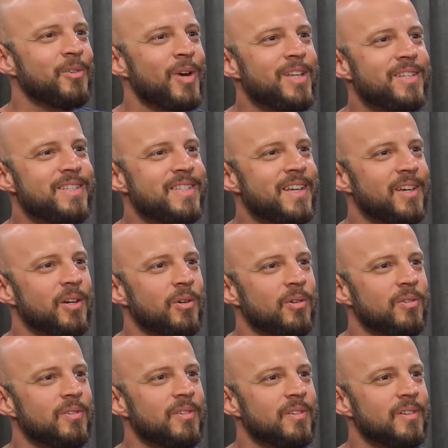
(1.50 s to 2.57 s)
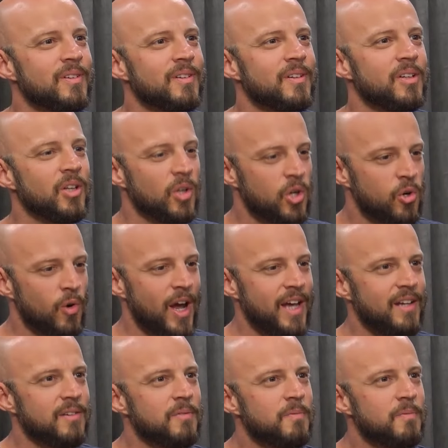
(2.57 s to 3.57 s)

Great to see you. Here we are. You look great.